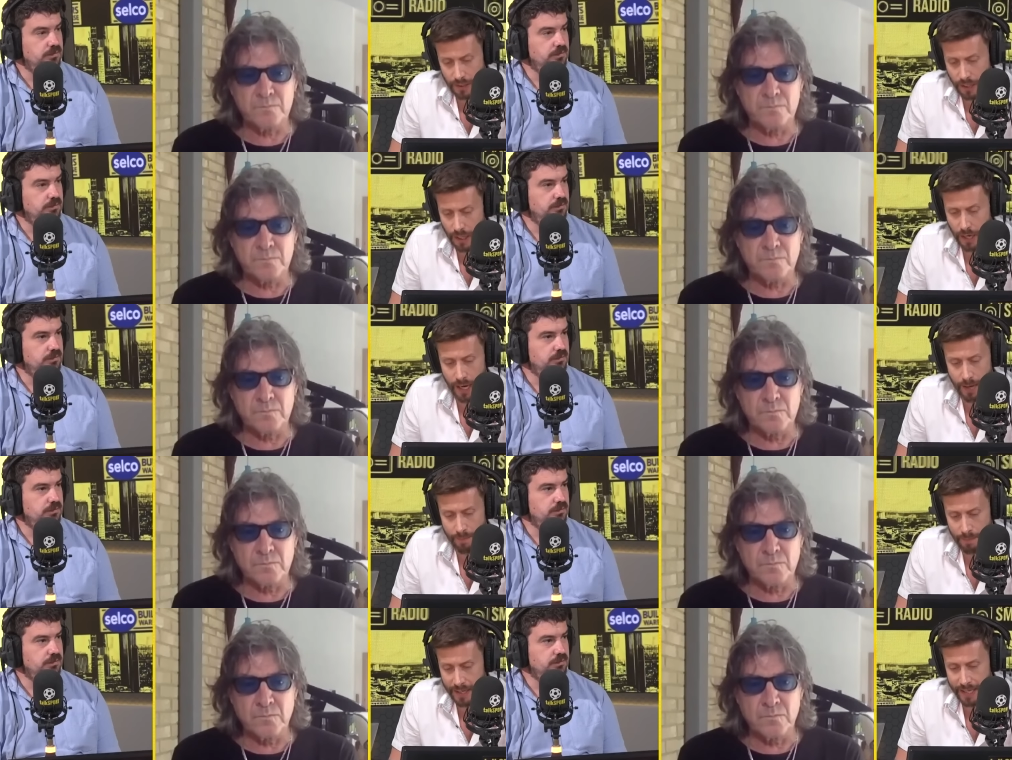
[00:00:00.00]

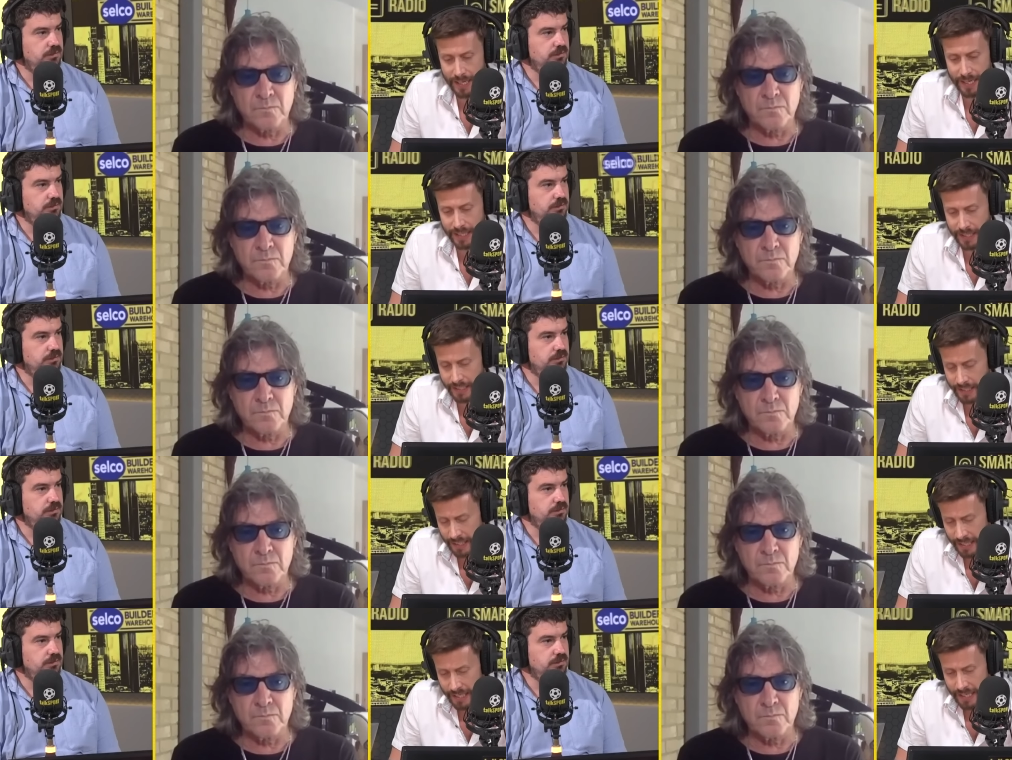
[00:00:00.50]
Speaker 1: guy, but
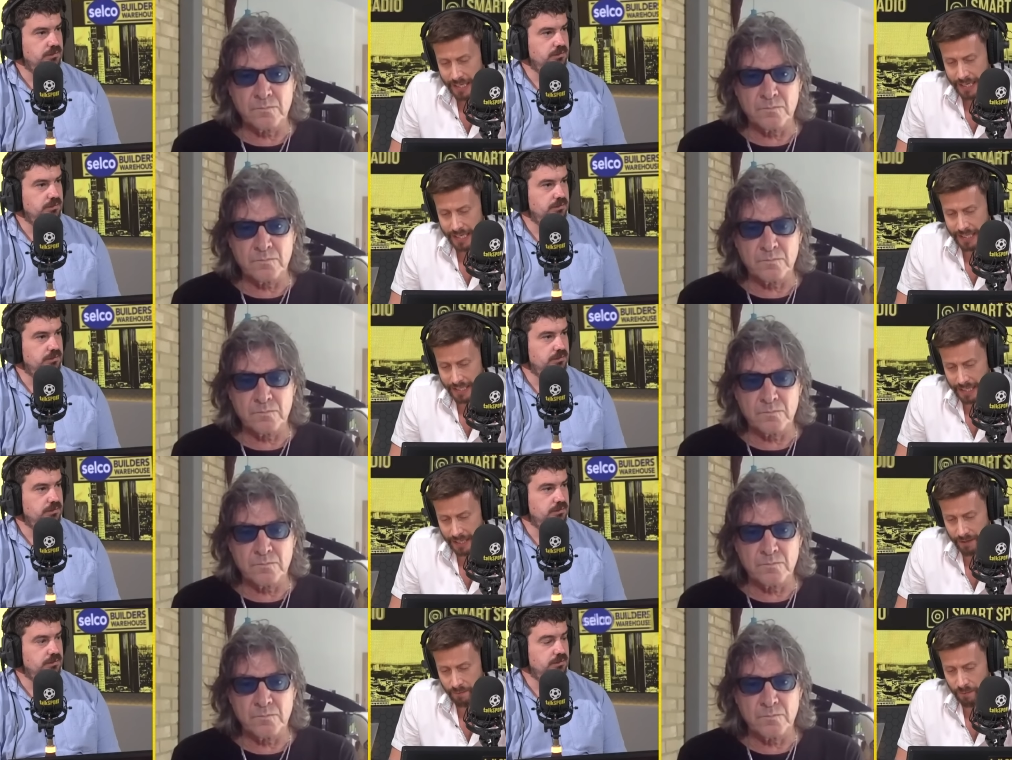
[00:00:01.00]
he's
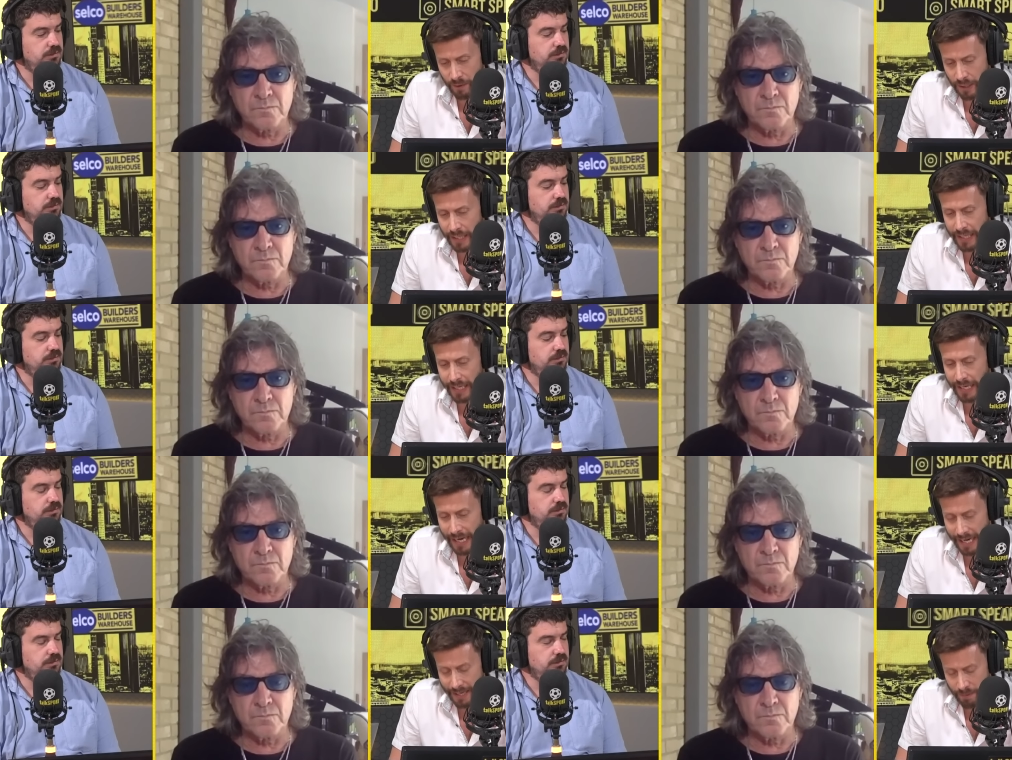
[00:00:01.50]
had a
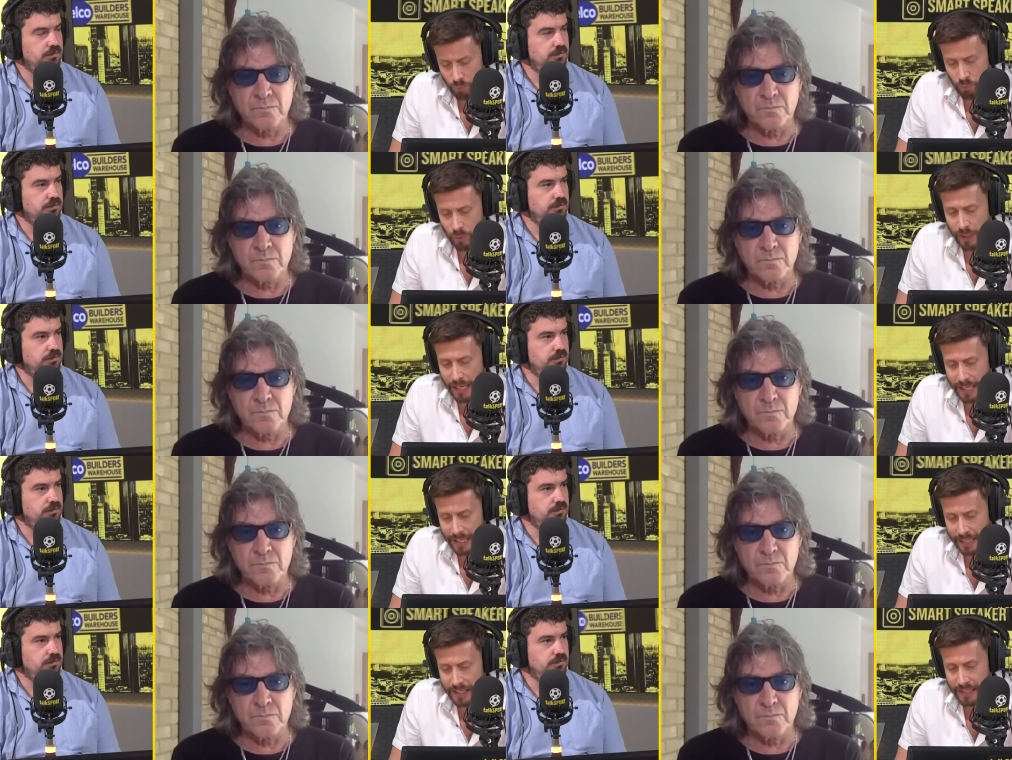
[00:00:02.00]

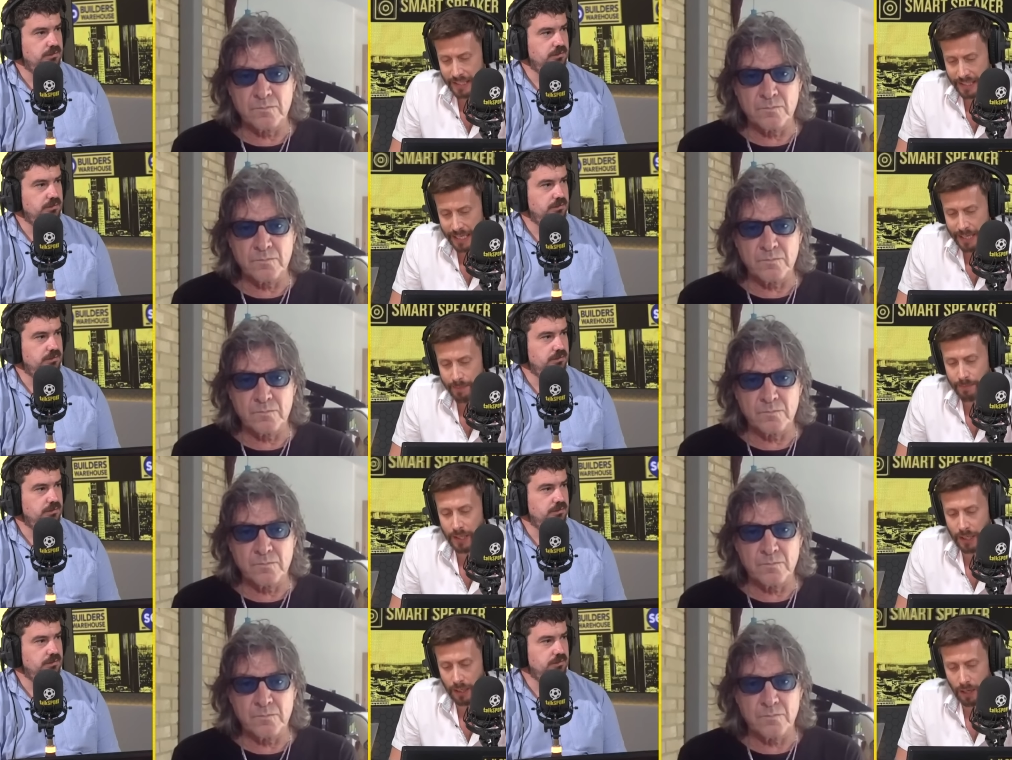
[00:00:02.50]
really
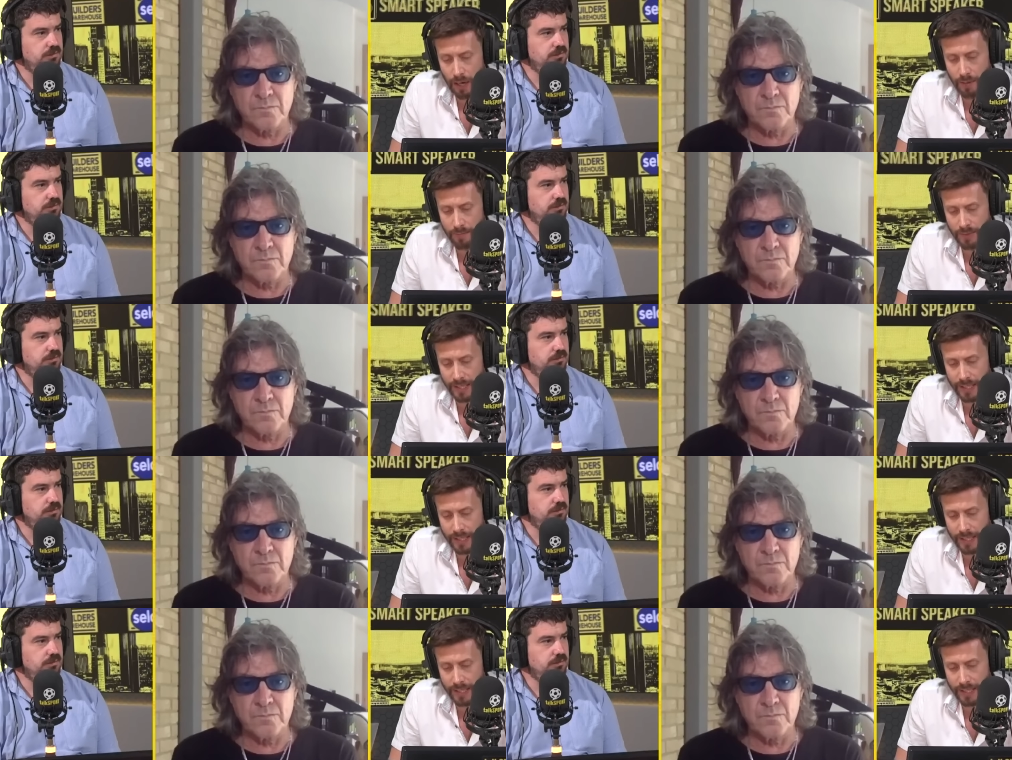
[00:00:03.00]
steep climb,